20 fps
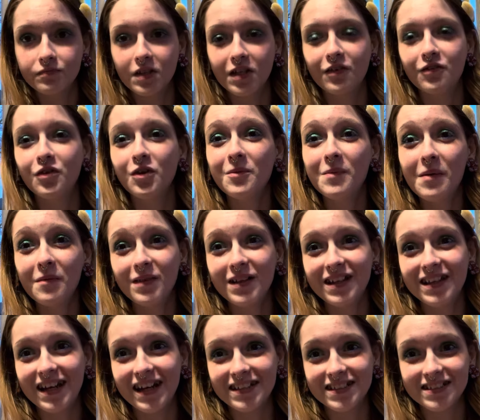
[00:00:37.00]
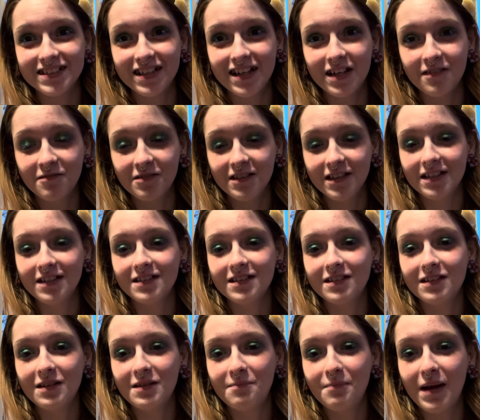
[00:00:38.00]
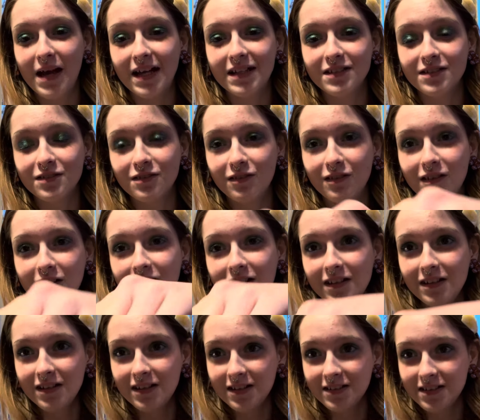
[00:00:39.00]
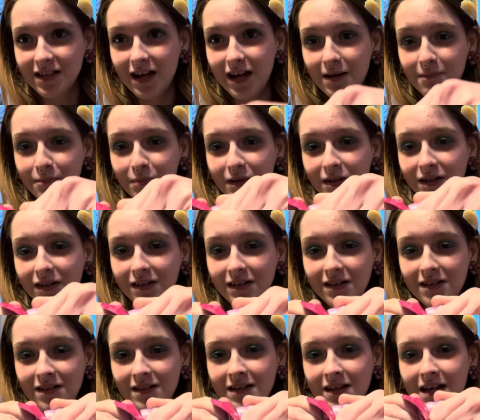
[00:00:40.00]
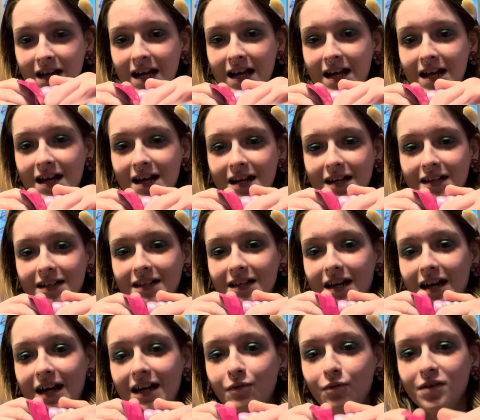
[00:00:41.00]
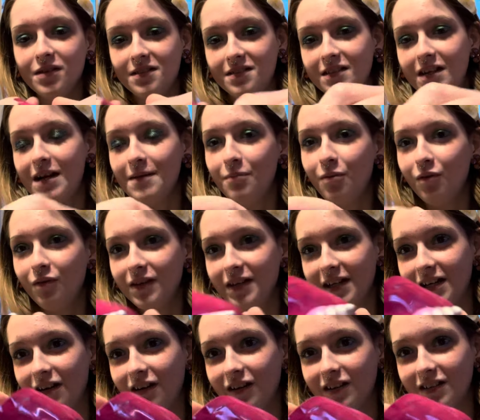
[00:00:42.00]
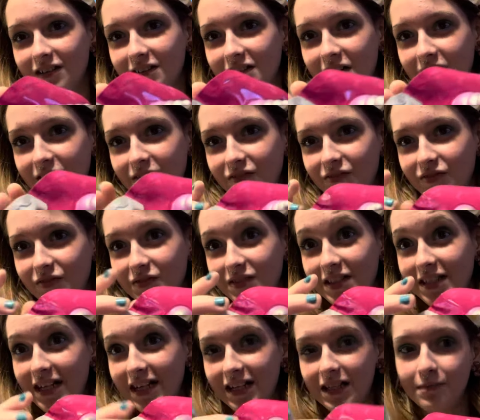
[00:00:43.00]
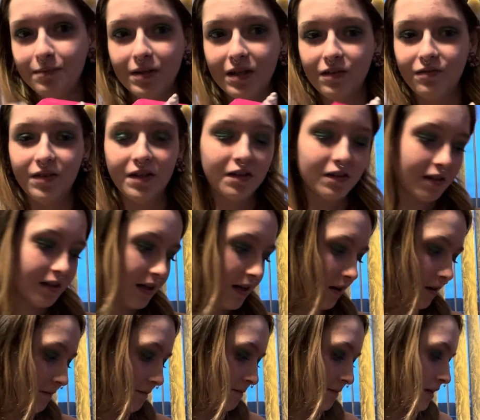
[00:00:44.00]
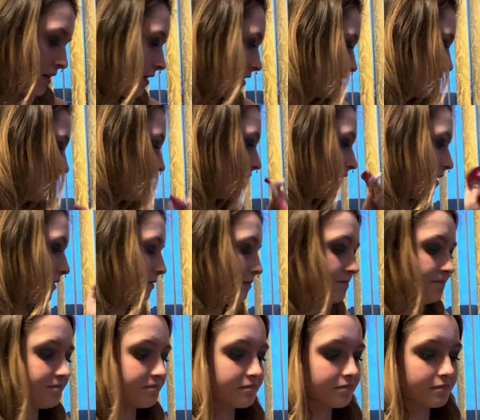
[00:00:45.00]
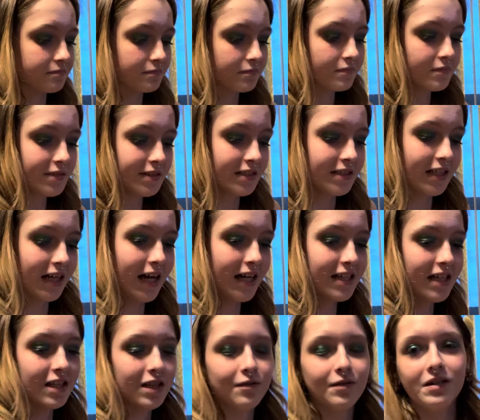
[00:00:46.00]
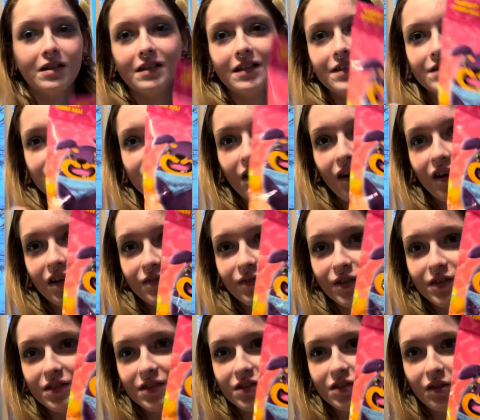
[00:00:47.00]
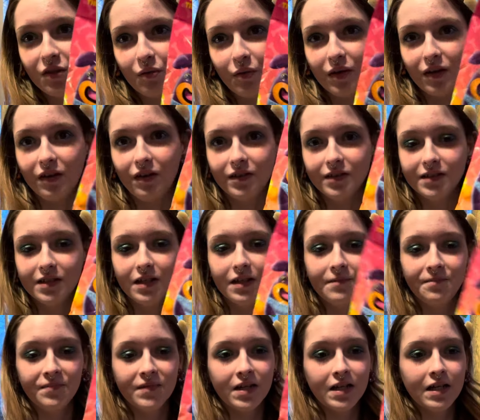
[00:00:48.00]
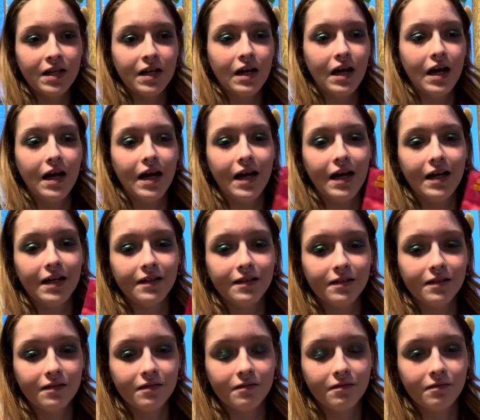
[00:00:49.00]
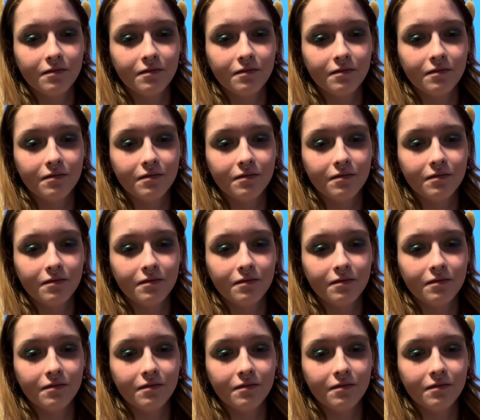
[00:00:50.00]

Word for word: if you remember the last time, this is a pencil topper. And I was not pulling it hard enough to get it, but I figured it out. Then, you got another one of these dog versus squirrels. And,